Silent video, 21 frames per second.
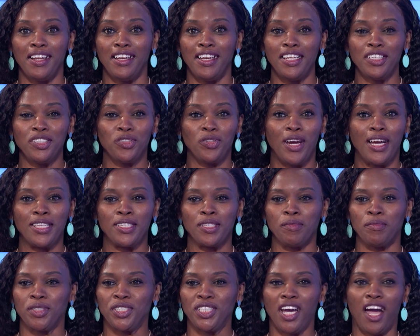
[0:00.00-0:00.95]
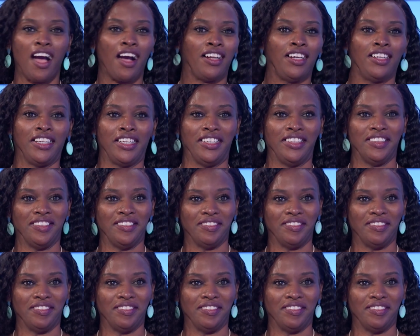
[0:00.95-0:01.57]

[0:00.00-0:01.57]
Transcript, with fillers: Let's try some chocolate.